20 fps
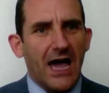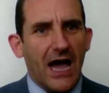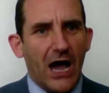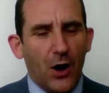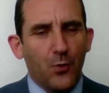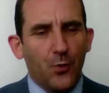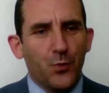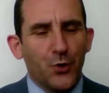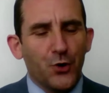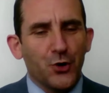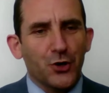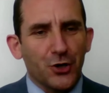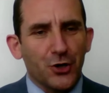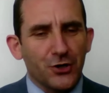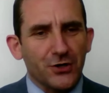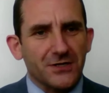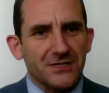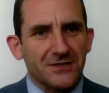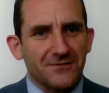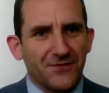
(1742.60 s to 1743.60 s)
how work
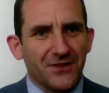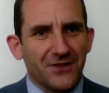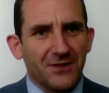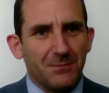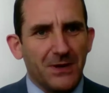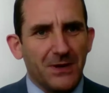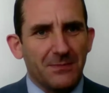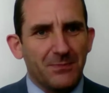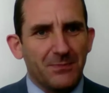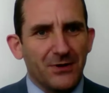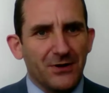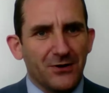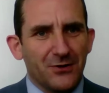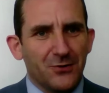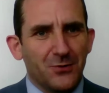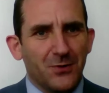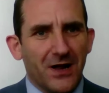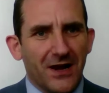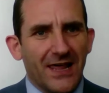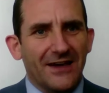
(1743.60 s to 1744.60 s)
looks for the people
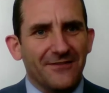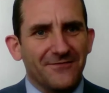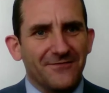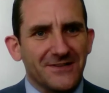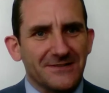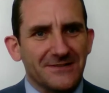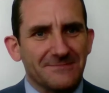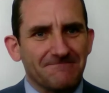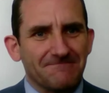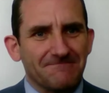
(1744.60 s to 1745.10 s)
who are left.